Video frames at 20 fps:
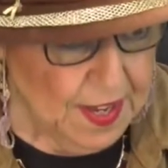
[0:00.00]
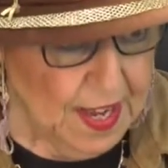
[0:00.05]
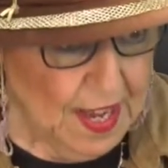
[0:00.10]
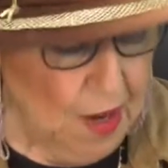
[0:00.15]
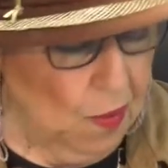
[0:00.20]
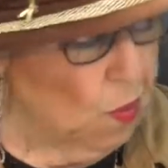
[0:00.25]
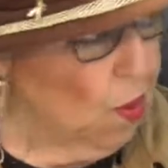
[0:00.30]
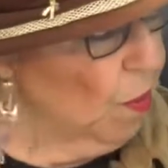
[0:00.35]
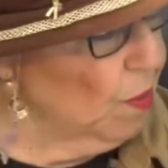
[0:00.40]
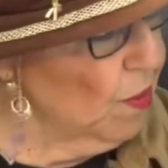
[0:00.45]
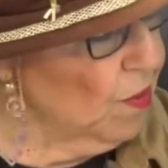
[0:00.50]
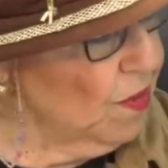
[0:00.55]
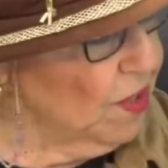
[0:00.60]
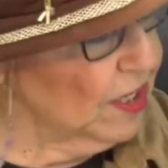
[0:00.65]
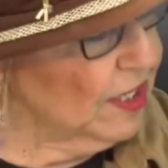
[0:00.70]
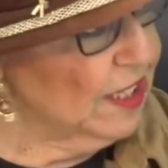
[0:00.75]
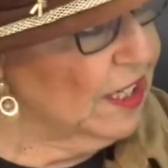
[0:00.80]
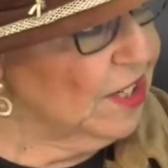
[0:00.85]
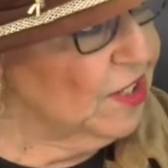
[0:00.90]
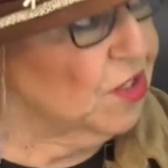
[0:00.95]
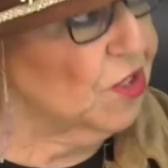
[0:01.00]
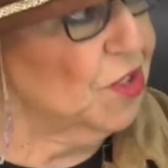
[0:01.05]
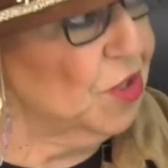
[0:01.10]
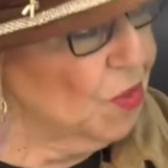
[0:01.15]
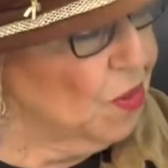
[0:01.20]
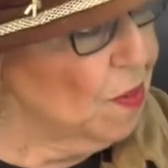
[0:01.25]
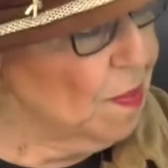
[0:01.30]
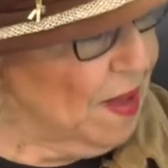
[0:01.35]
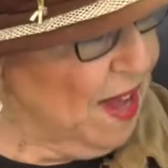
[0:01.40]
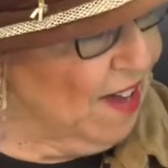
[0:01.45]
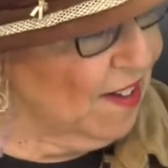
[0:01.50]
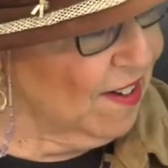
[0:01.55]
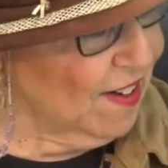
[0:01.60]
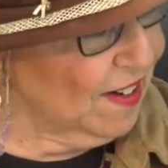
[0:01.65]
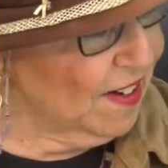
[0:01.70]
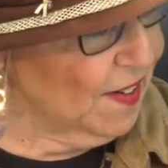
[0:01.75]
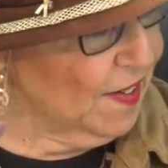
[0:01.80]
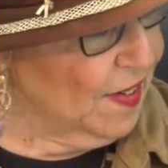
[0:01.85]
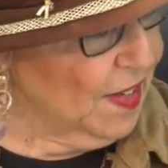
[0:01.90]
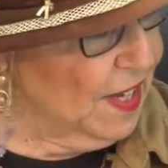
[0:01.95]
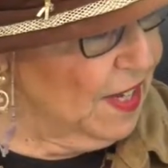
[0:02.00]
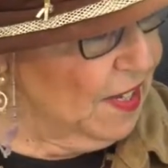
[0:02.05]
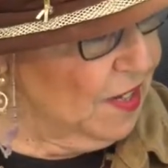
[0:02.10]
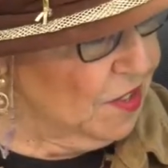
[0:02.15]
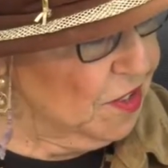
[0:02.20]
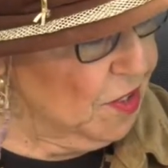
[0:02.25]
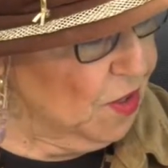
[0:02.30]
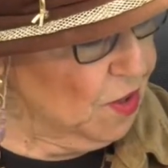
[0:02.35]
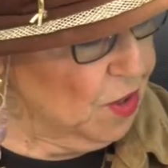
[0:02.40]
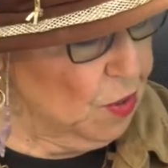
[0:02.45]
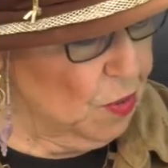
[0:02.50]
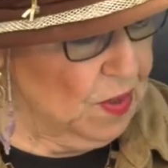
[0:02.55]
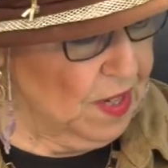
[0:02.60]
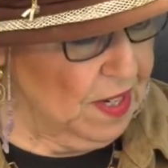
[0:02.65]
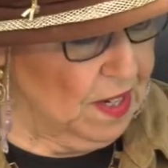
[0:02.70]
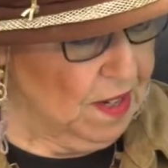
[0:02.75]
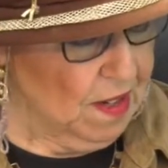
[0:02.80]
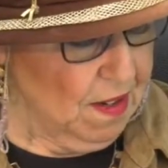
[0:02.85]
and what we really need to do about it so that we